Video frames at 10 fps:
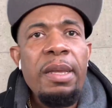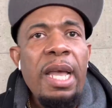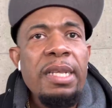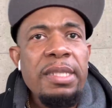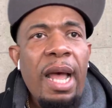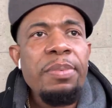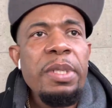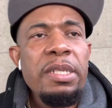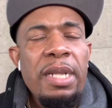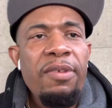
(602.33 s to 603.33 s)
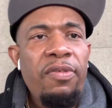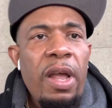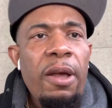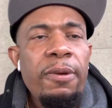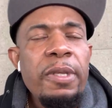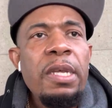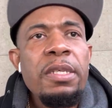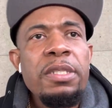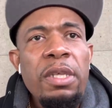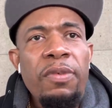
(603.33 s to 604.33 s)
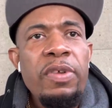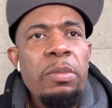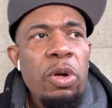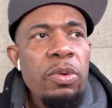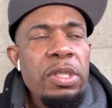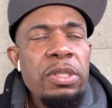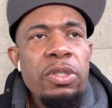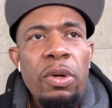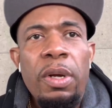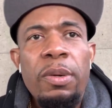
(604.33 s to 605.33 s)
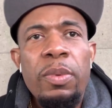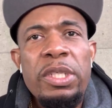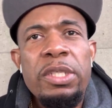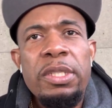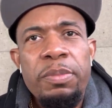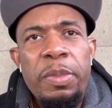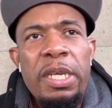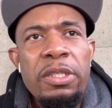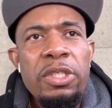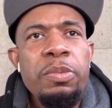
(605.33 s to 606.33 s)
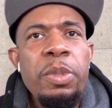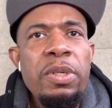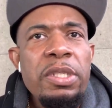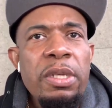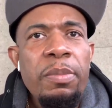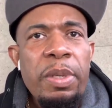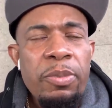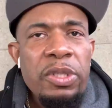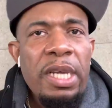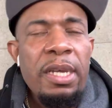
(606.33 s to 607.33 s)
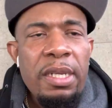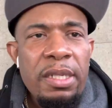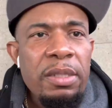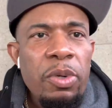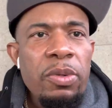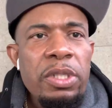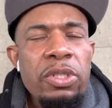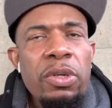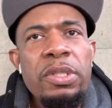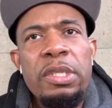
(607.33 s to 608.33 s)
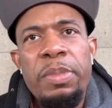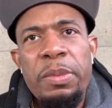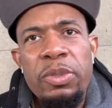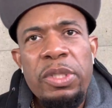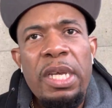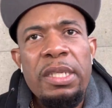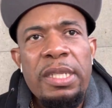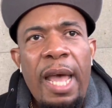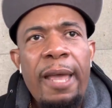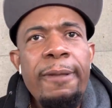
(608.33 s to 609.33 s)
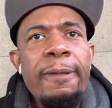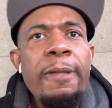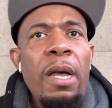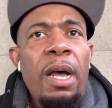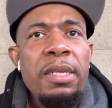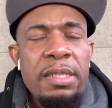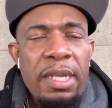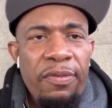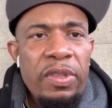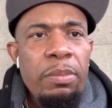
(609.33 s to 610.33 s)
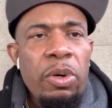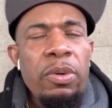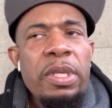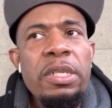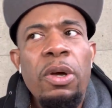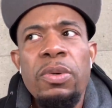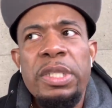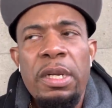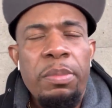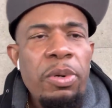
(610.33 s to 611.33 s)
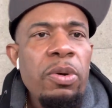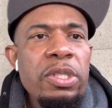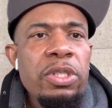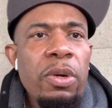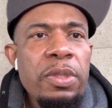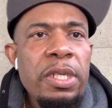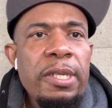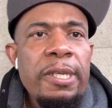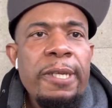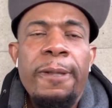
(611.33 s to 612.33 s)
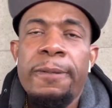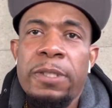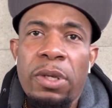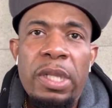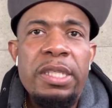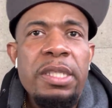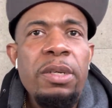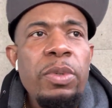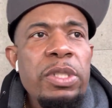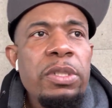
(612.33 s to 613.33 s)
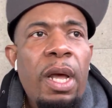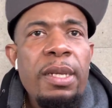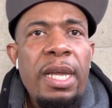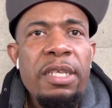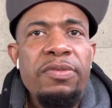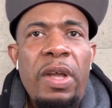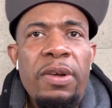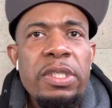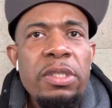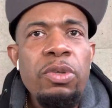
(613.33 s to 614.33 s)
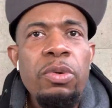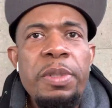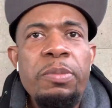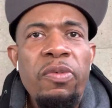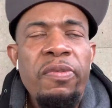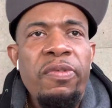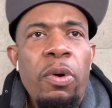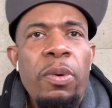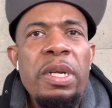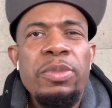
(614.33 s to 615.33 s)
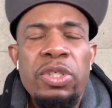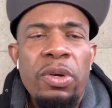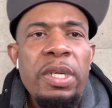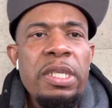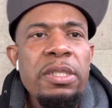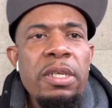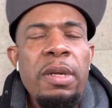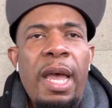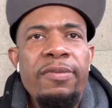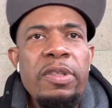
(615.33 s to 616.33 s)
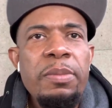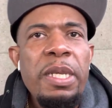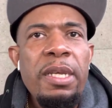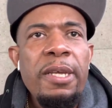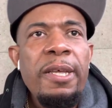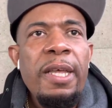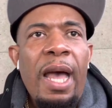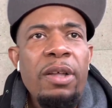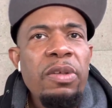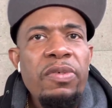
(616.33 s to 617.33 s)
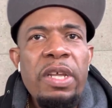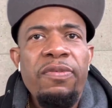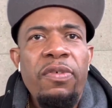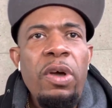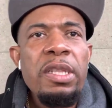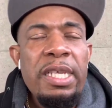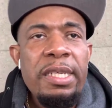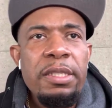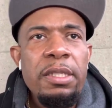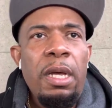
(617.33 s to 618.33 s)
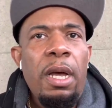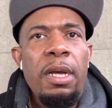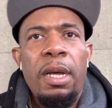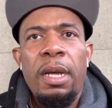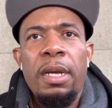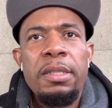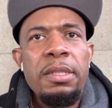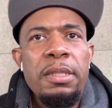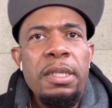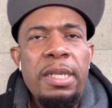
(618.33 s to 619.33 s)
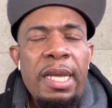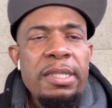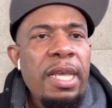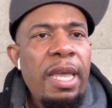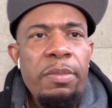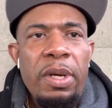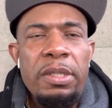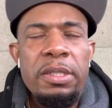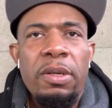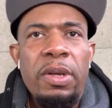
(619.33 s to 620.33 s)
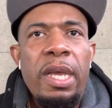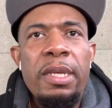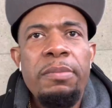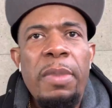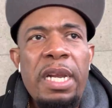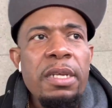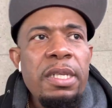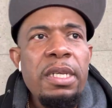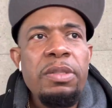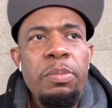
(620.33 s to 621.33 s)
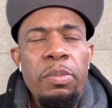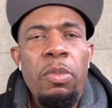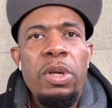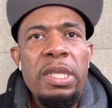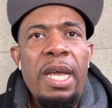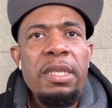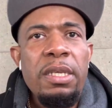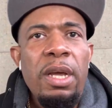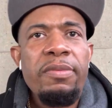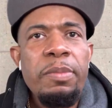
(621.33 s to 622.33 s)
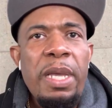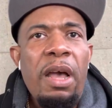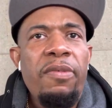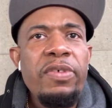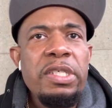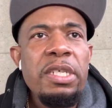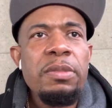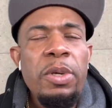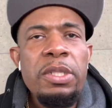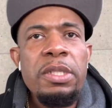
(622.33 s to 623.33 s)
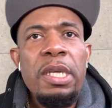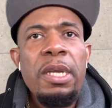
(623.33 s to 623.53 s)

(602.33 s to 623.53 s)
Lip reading: He got stopped in the ninth round, suffered a broken jaw, which is being disputed. Some people say it is a broken jaw. Some people say it's not. It's definitely a broken nose and a broken shoulder. So let's see what's next for Erickson Lubin moving forward. I'm sure he's going to have to be out the ring for at least the next 8 months. Okay, medically, he's more than likely going to have to be out for 6 months.